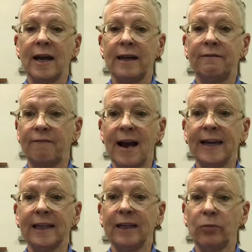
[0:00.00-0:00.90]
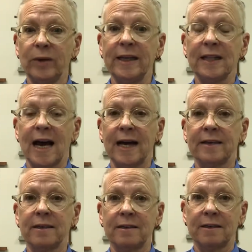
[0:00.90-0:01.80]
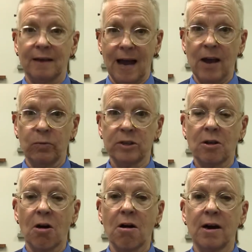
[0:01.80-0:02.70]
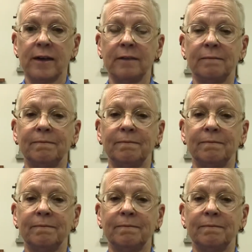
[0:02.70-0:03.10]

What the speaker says: had finally realized I was gone.